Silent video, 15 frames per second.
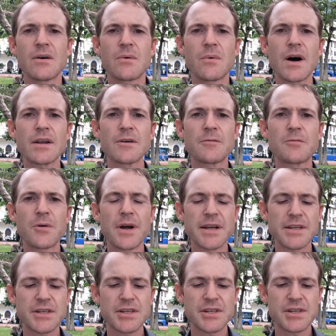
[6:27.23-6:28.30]
One of
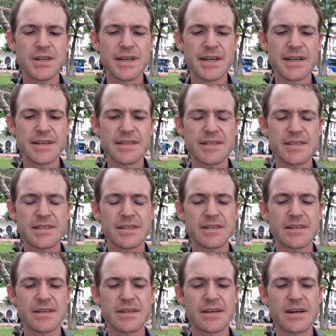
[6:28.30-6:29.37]
which is
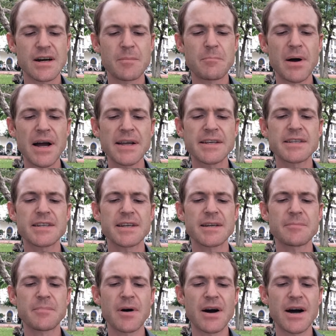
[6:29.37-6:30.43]
a
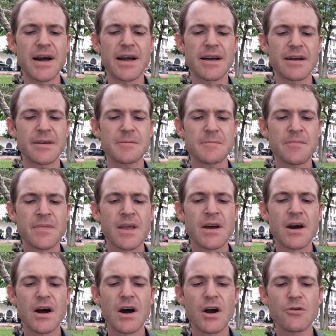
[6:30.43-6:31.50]
painting by
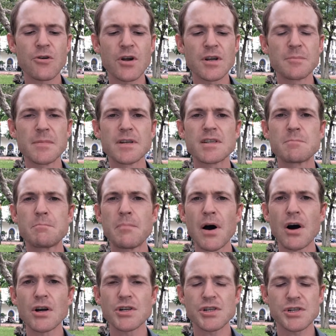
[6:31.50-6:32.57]
Hieronymus
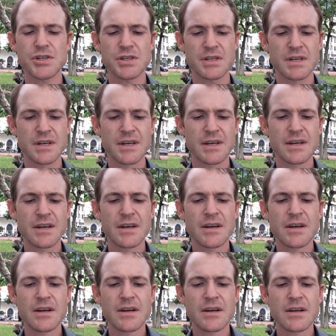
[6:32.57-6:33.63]
Bosch,
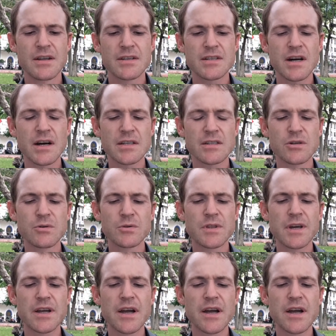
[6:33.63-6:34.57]
titled The